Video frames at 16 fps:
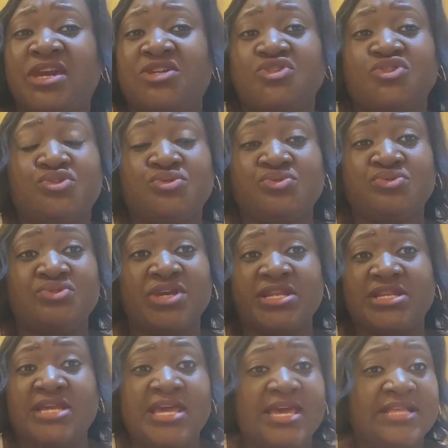make
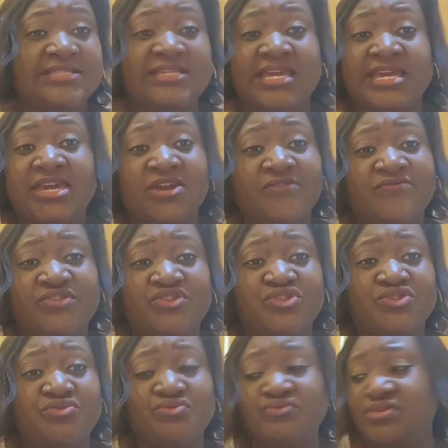children, take care of the
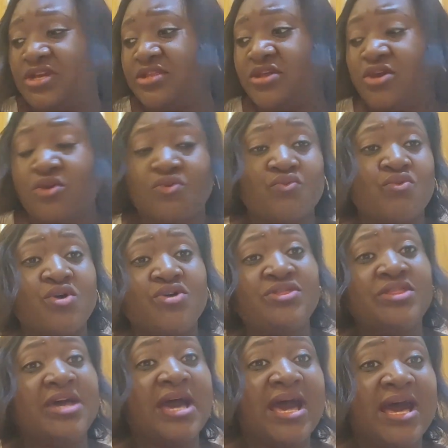children,
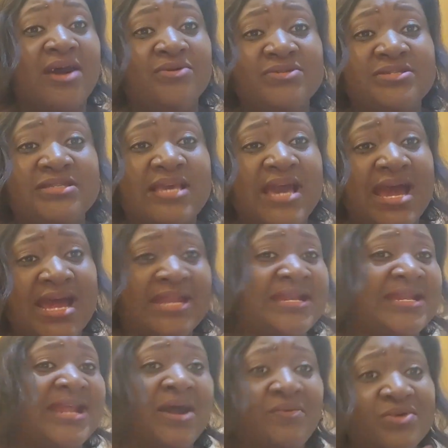run the house,
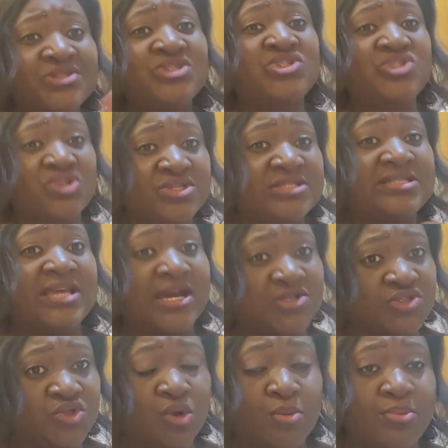and that was just
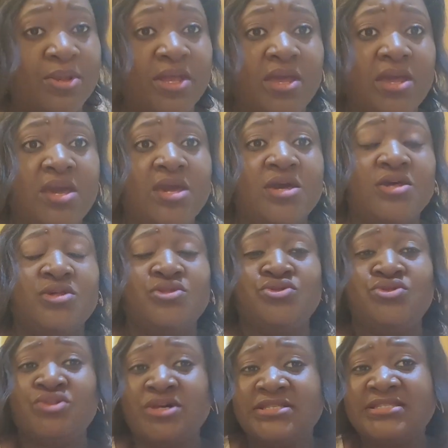their job.
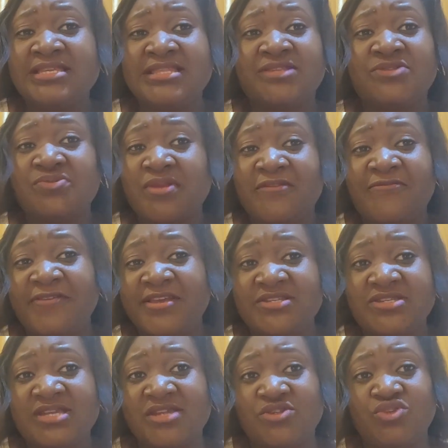Not in the
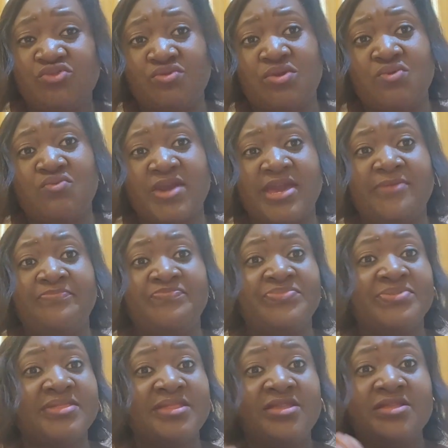21st century where
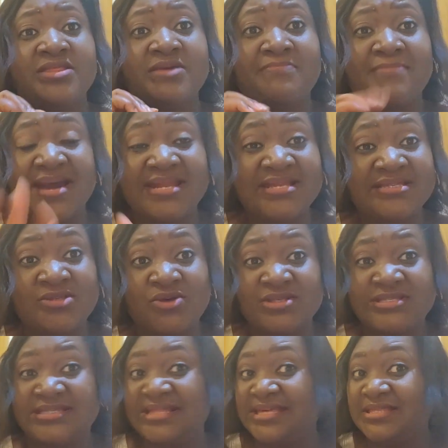the man is
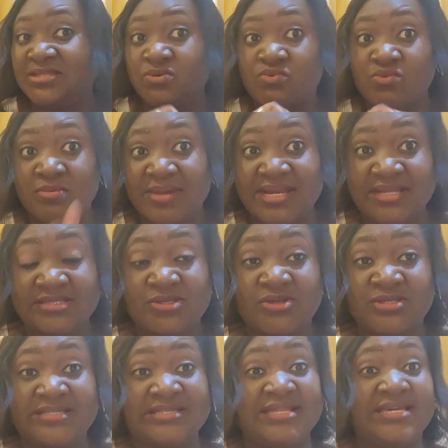hustling, the woman is
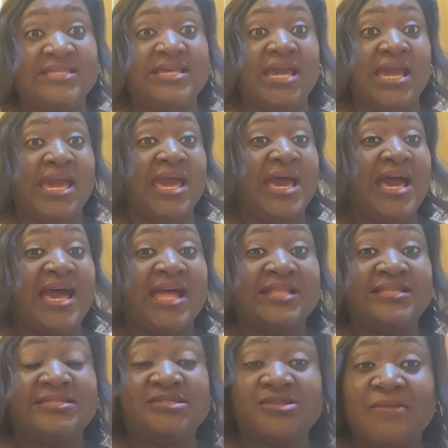hustling,
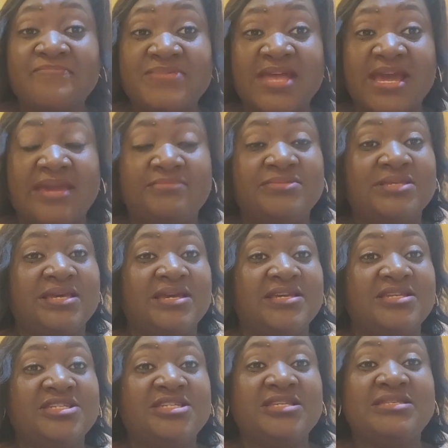and sometimes
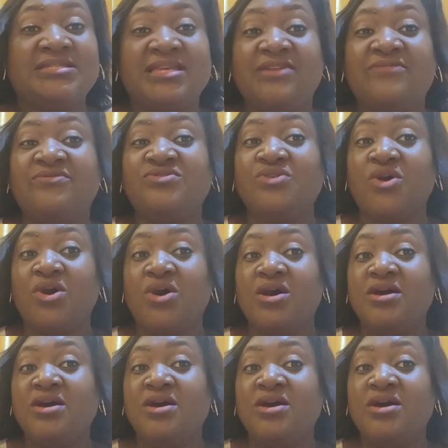she's even,